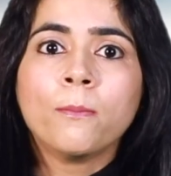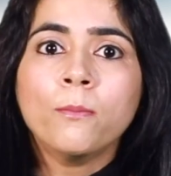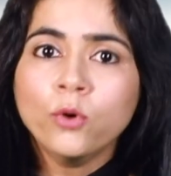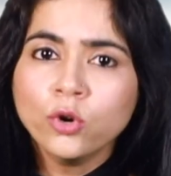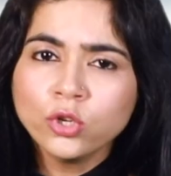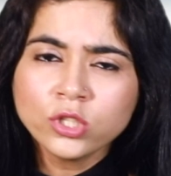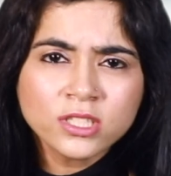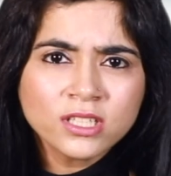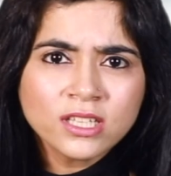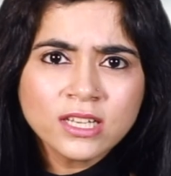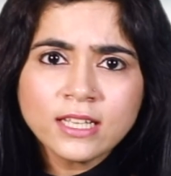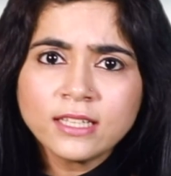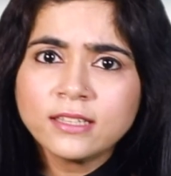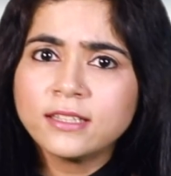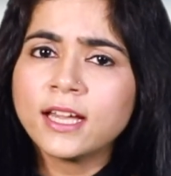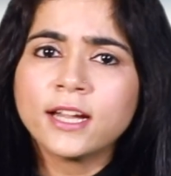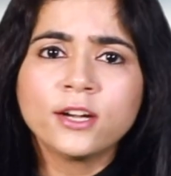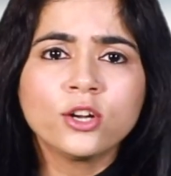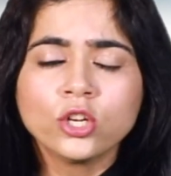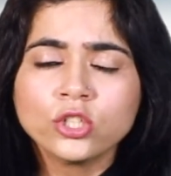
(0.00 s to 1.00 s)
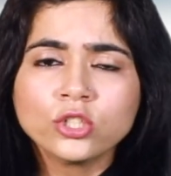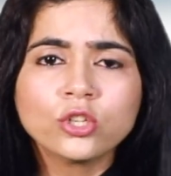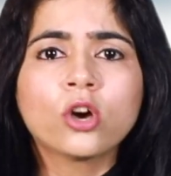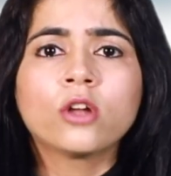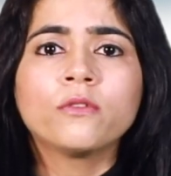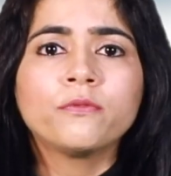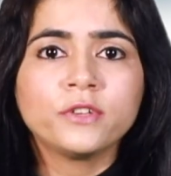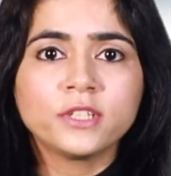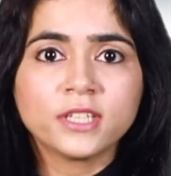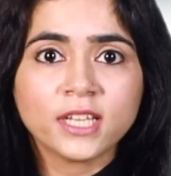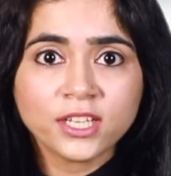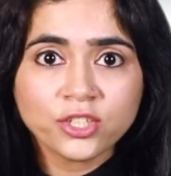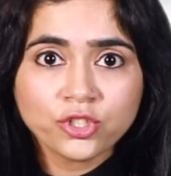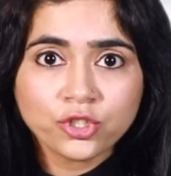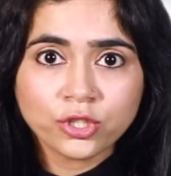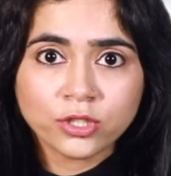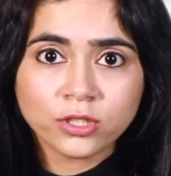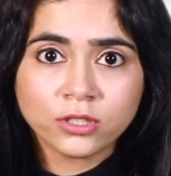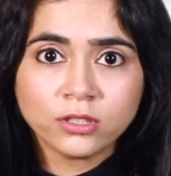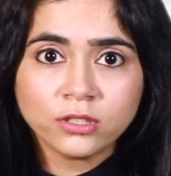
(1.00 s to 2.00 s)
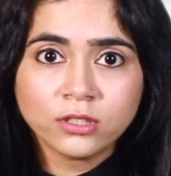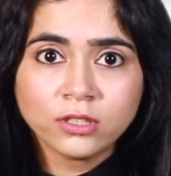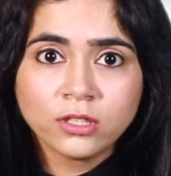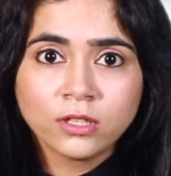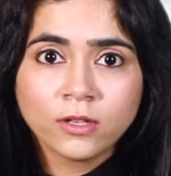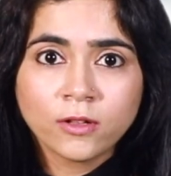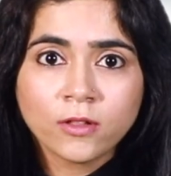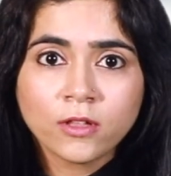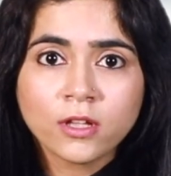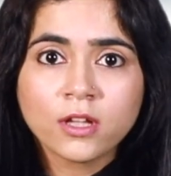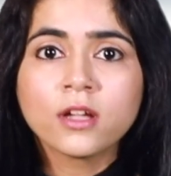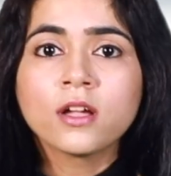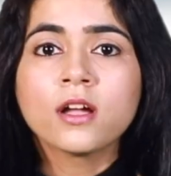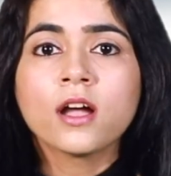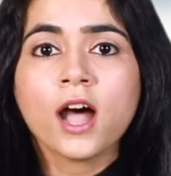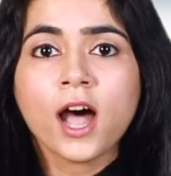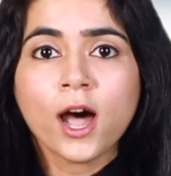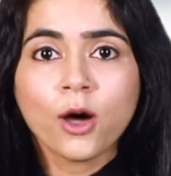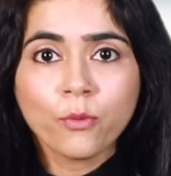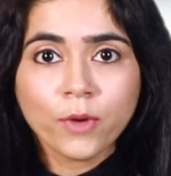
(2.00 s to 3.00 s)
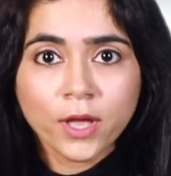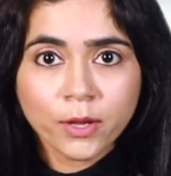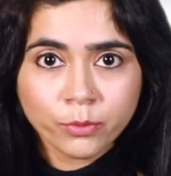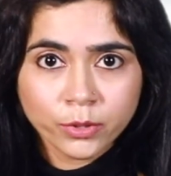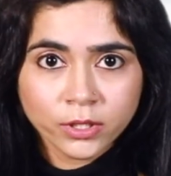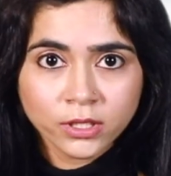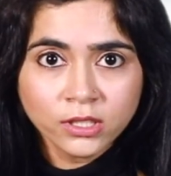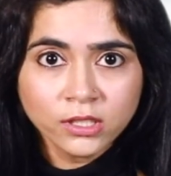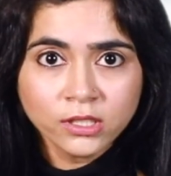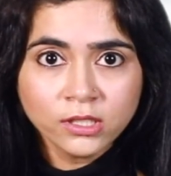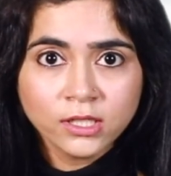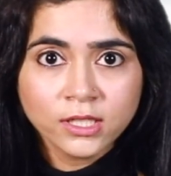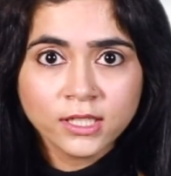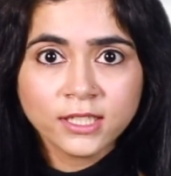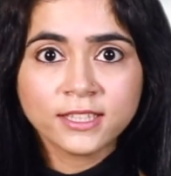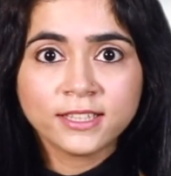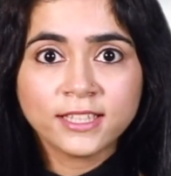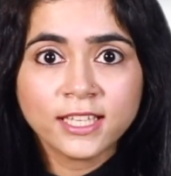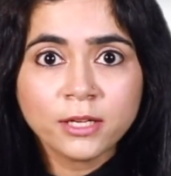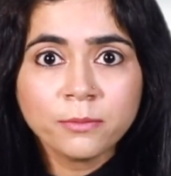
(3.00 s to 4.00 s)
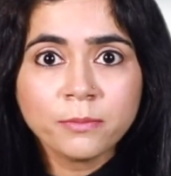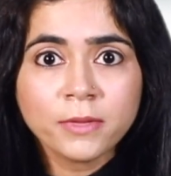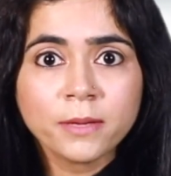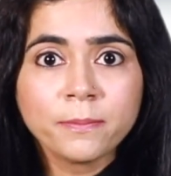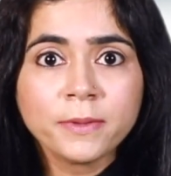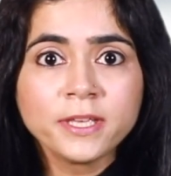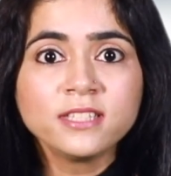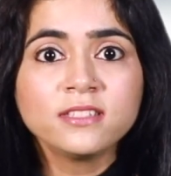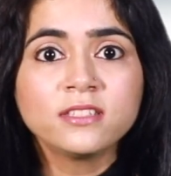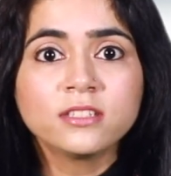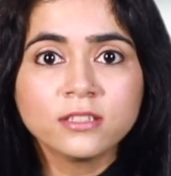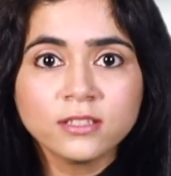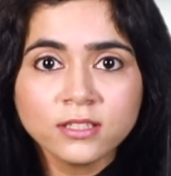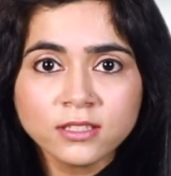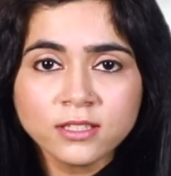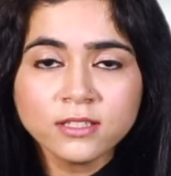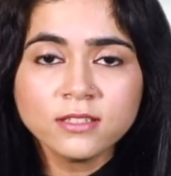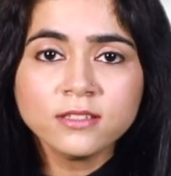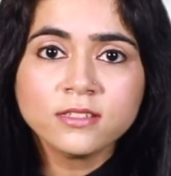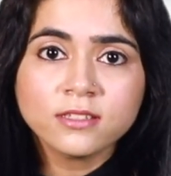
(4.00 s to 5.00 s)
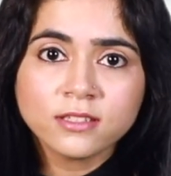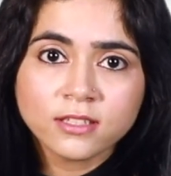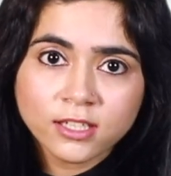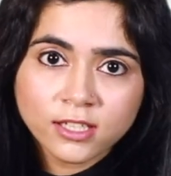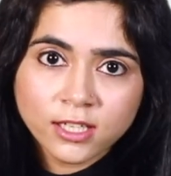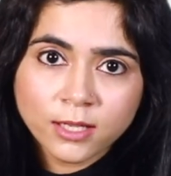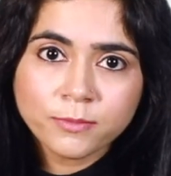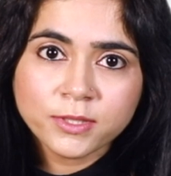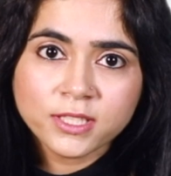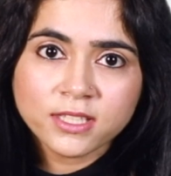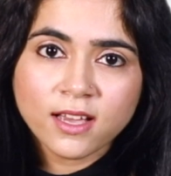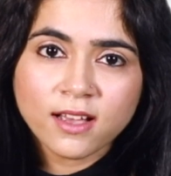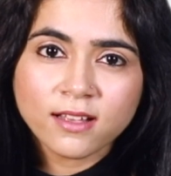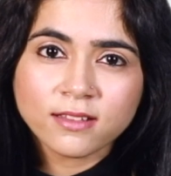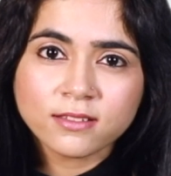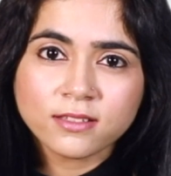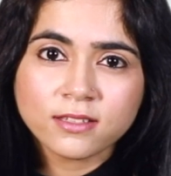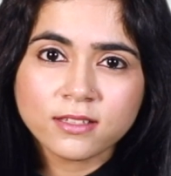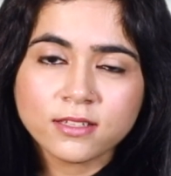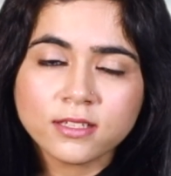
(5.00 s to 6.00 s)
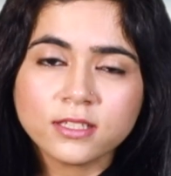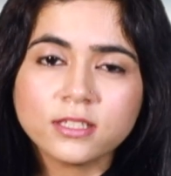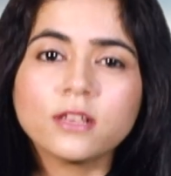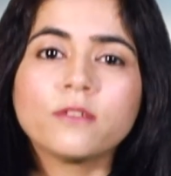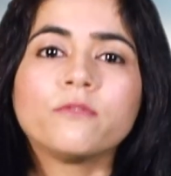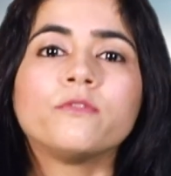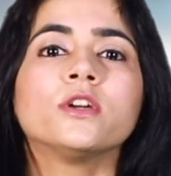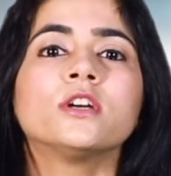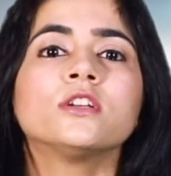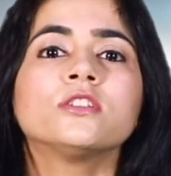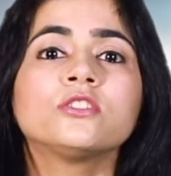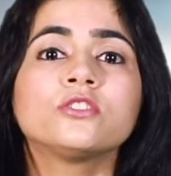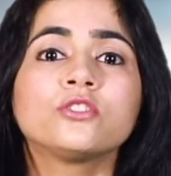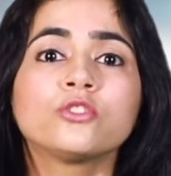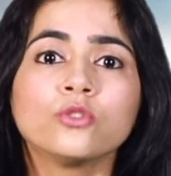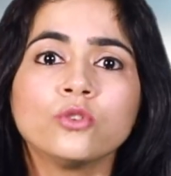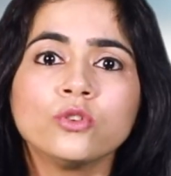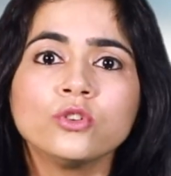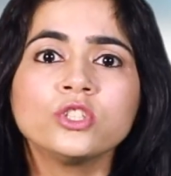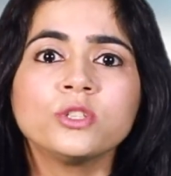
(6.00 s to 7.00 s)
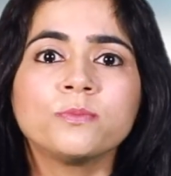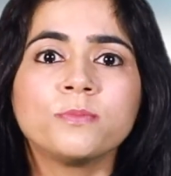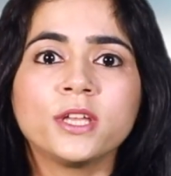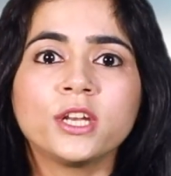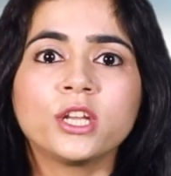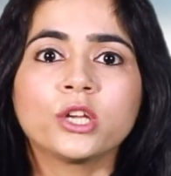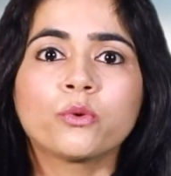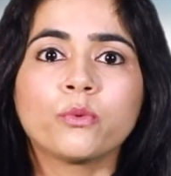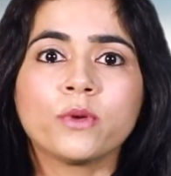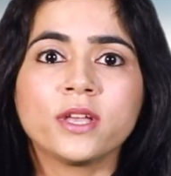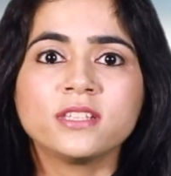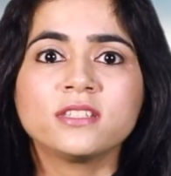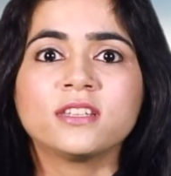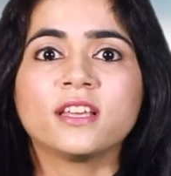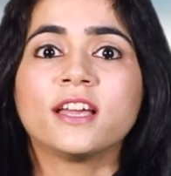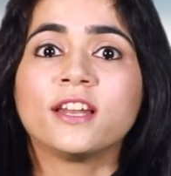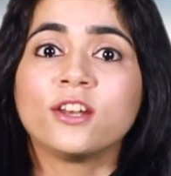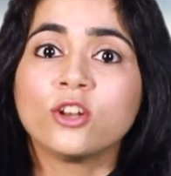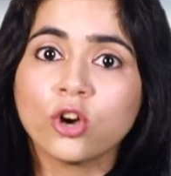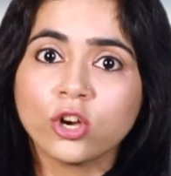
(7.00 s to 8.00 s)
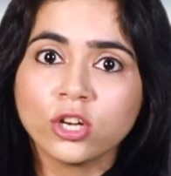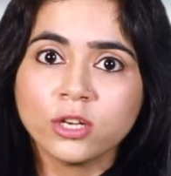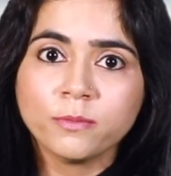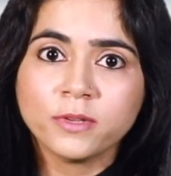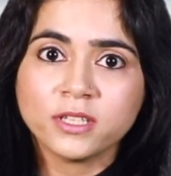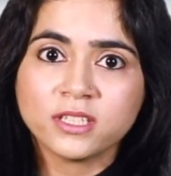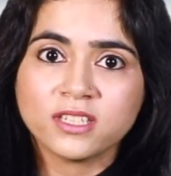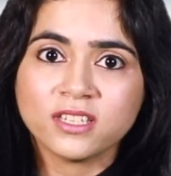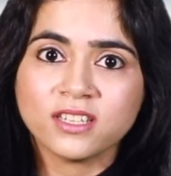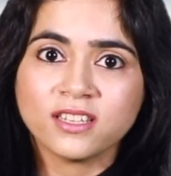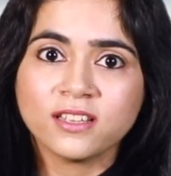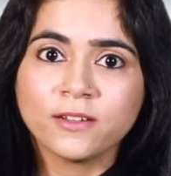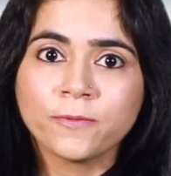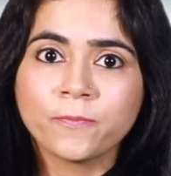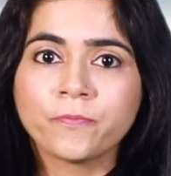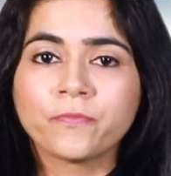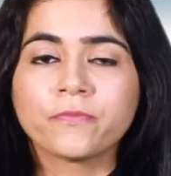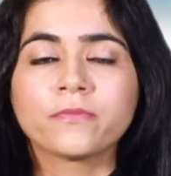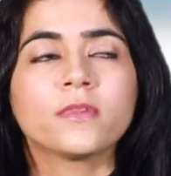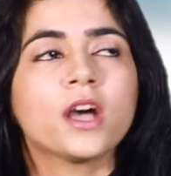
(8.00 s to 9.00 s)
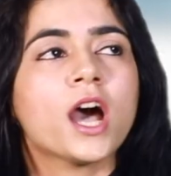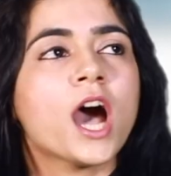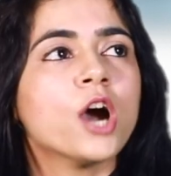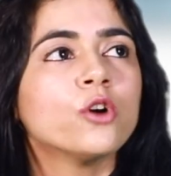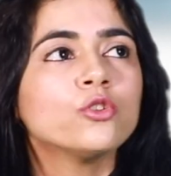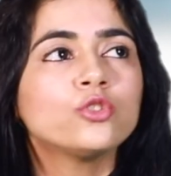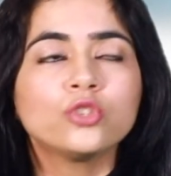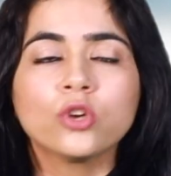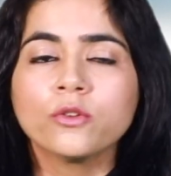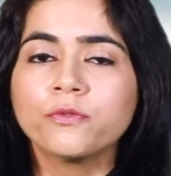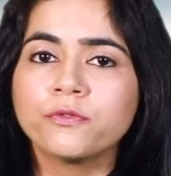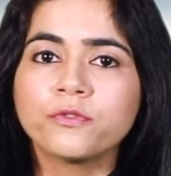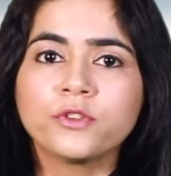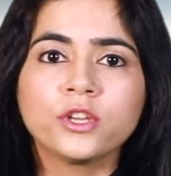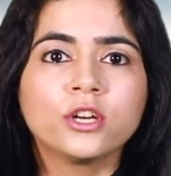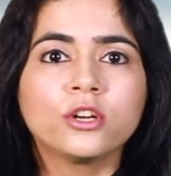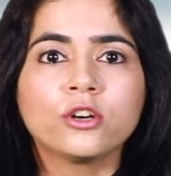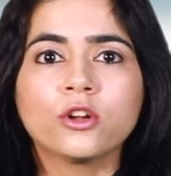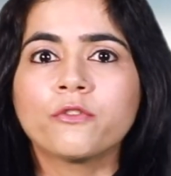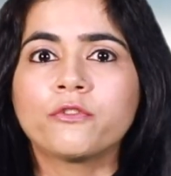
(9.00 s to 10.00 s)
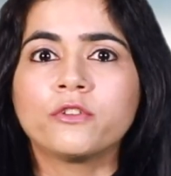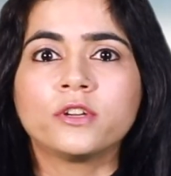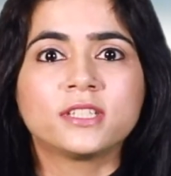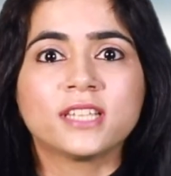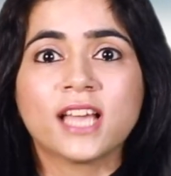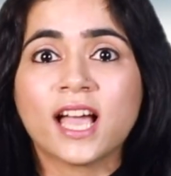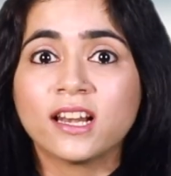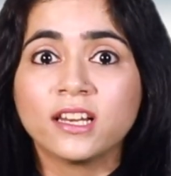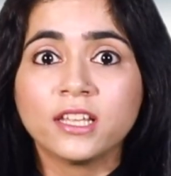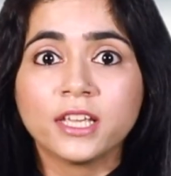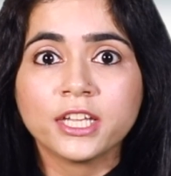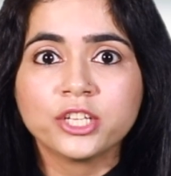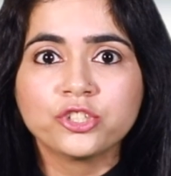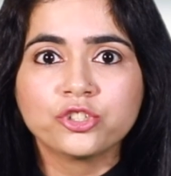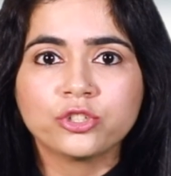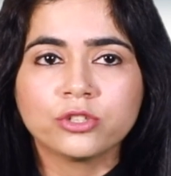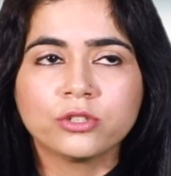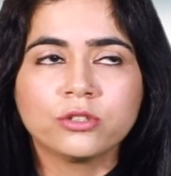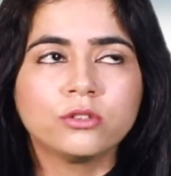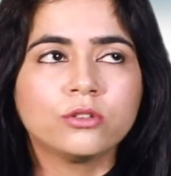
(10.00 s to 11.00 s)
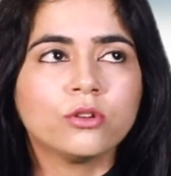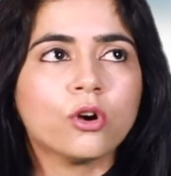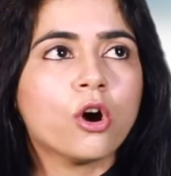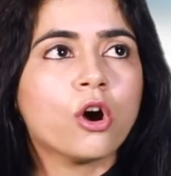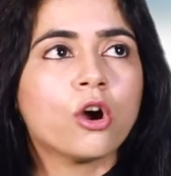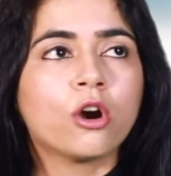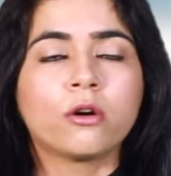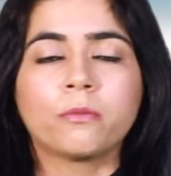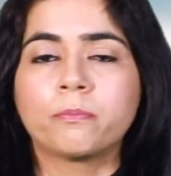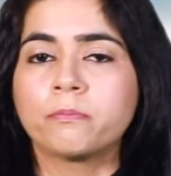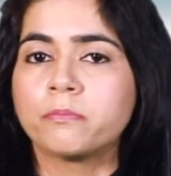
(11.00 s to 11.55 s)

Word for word: Mostly they are not confidential. However, there may be certain circumstances where source may request anonymity out of fear of retaliation or